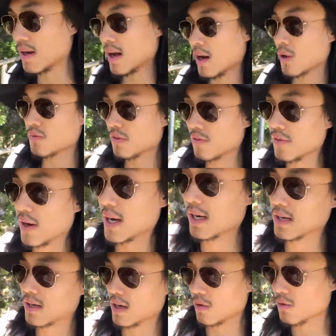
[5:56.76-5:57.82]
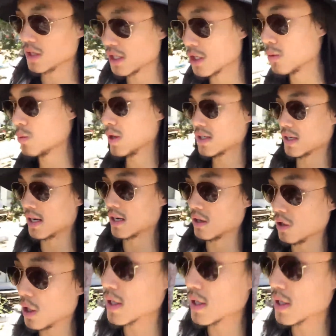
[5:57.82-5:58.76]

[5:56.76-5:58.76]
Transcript: then I often find a really good way to kind of